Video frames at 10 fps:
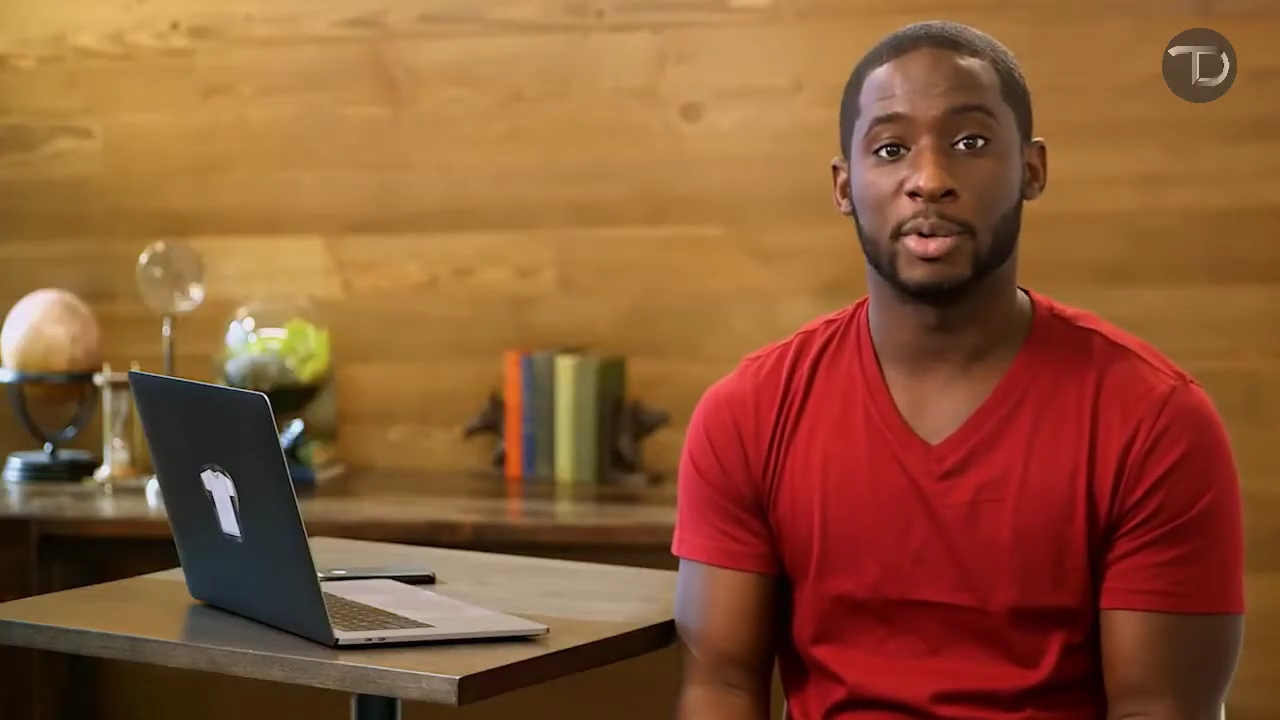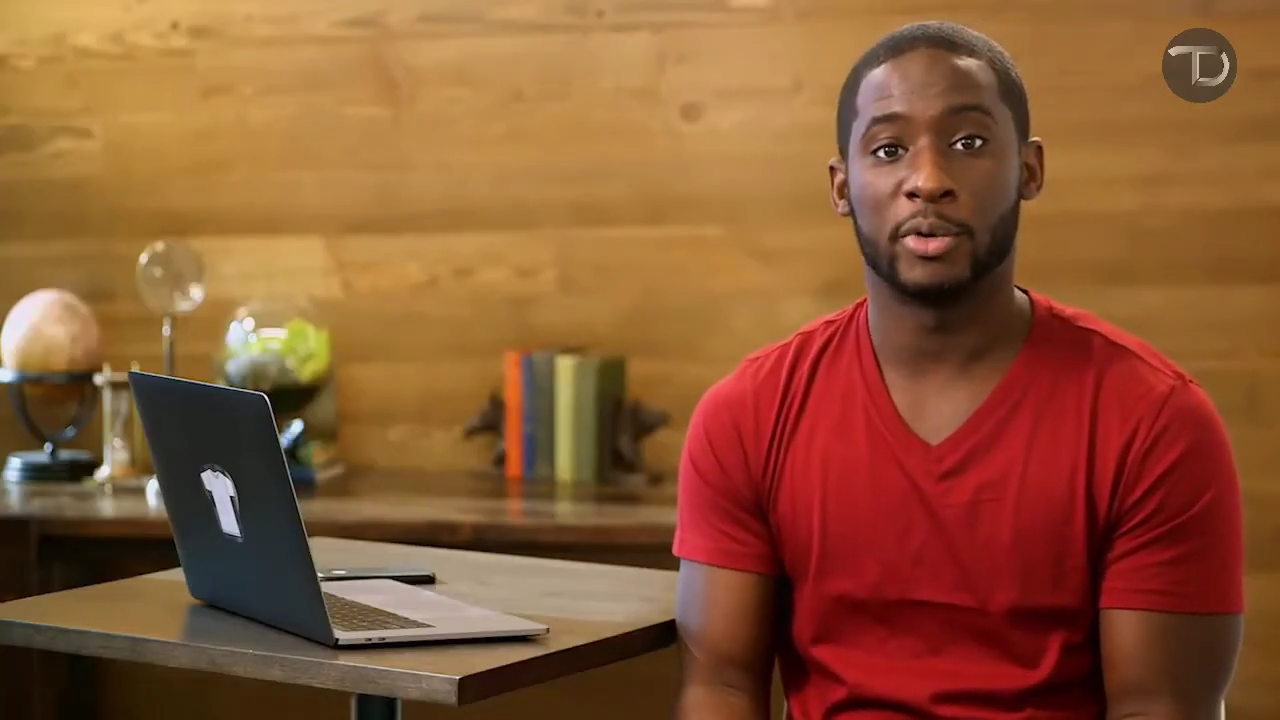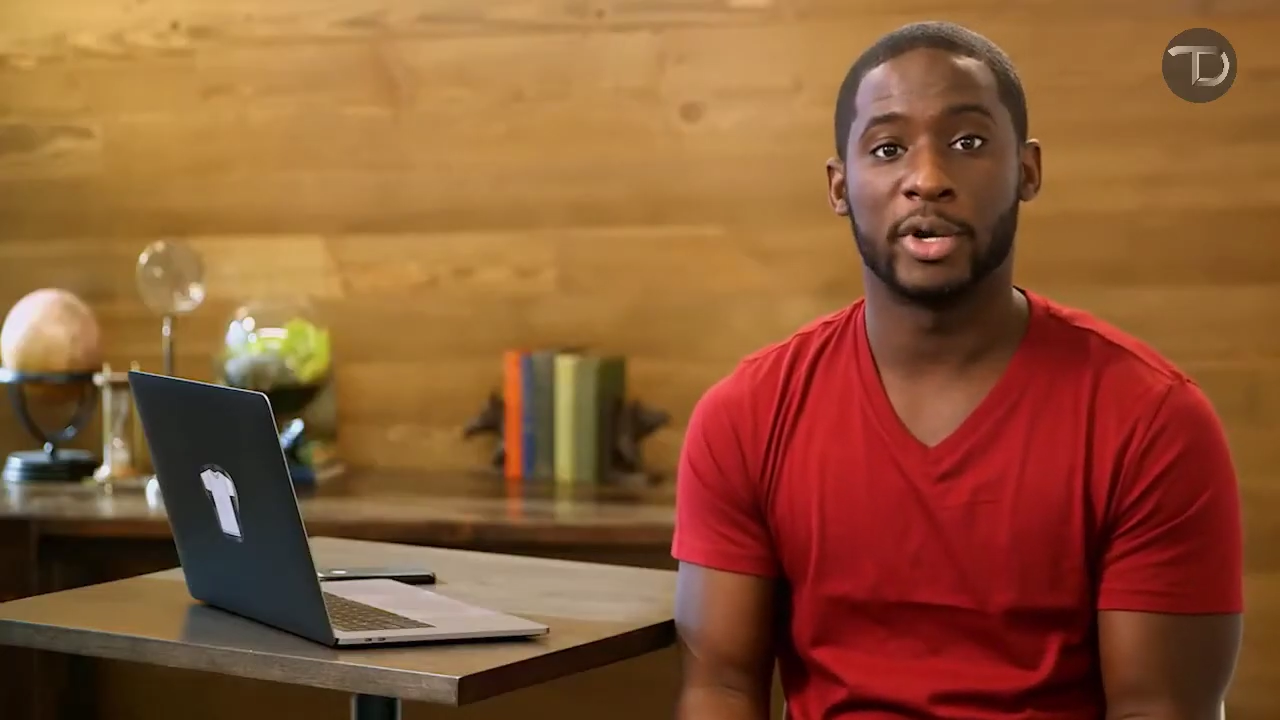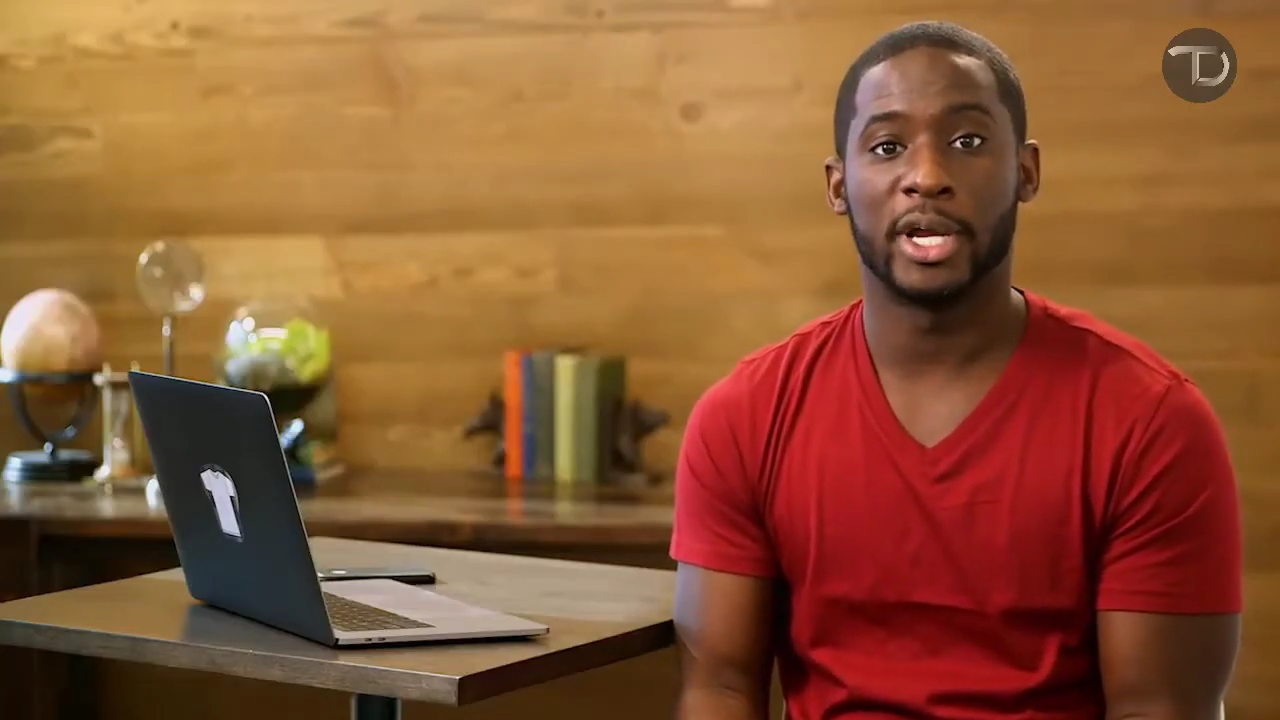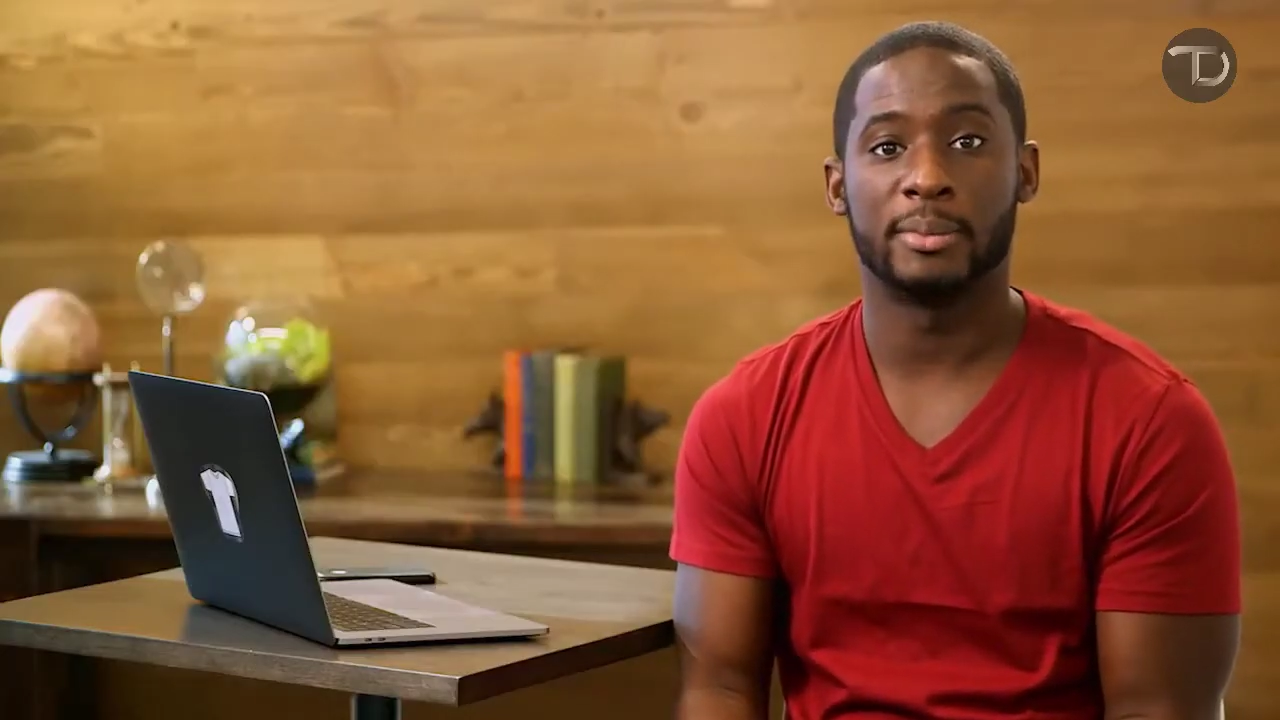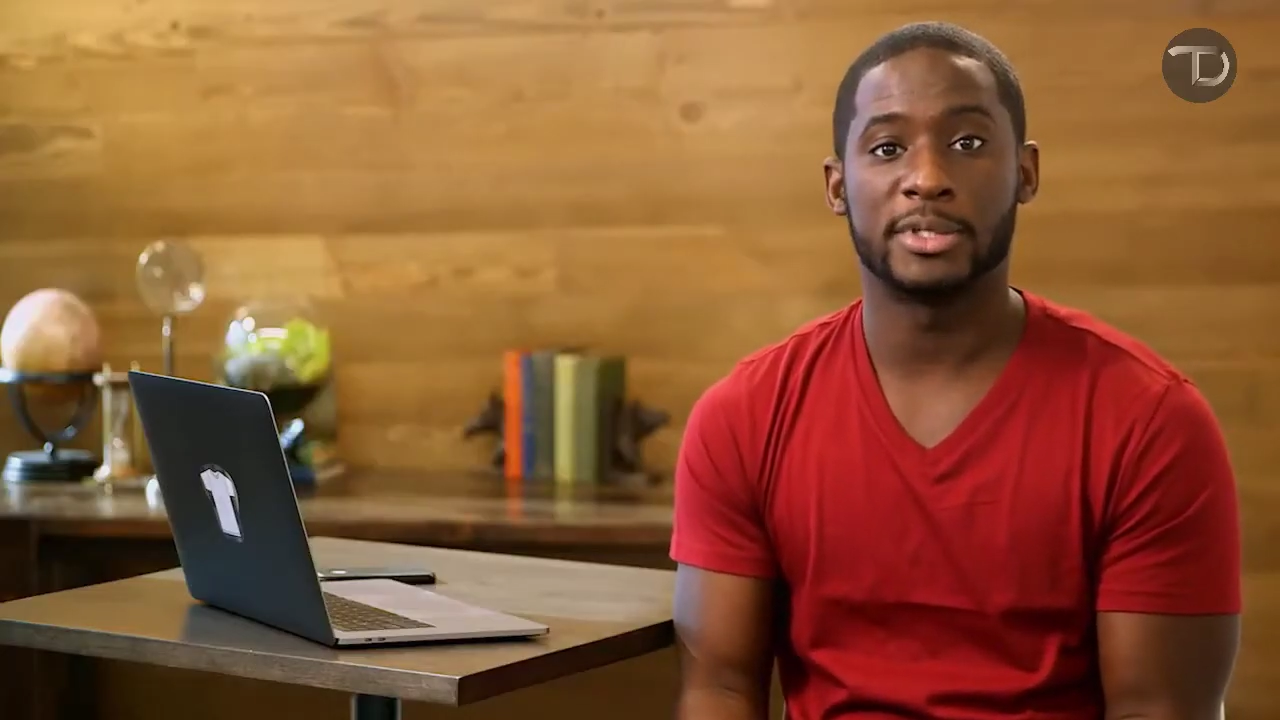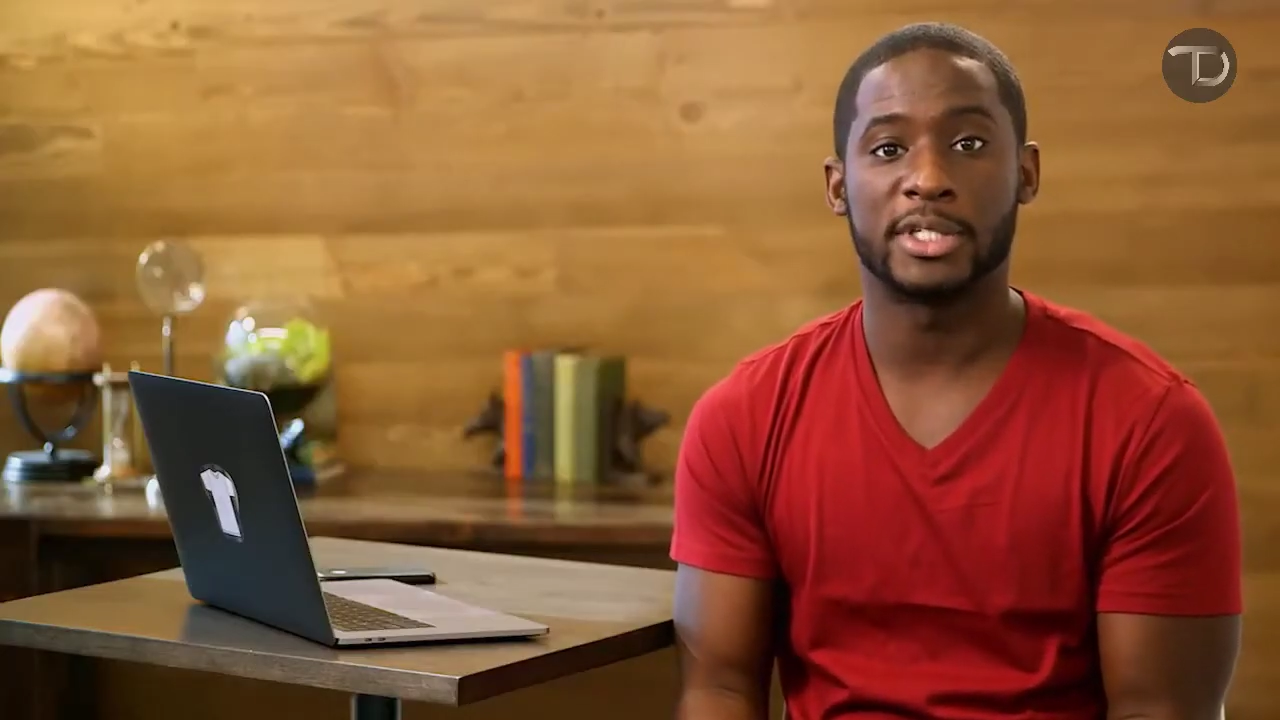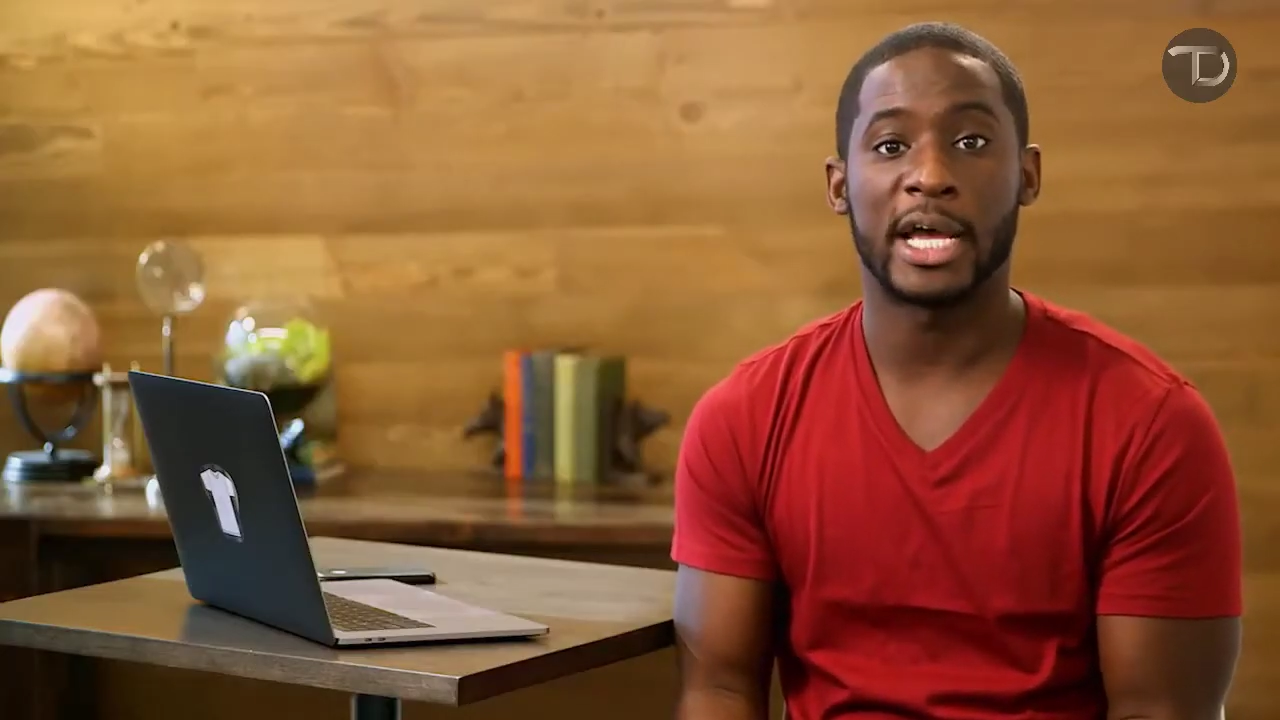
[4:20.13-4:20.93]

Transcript: programs